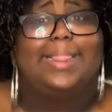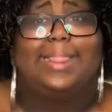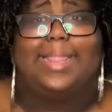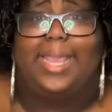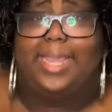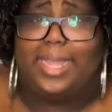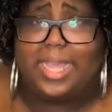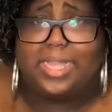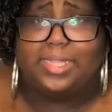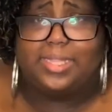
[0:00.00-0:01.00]

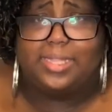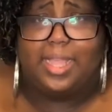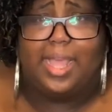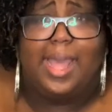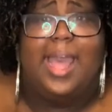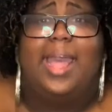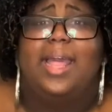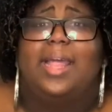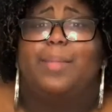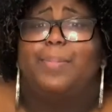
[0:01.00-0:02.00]
Ladies,
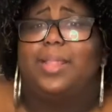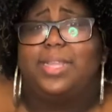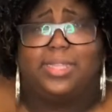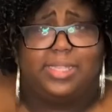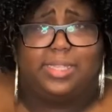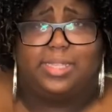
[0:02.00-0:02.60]
please listen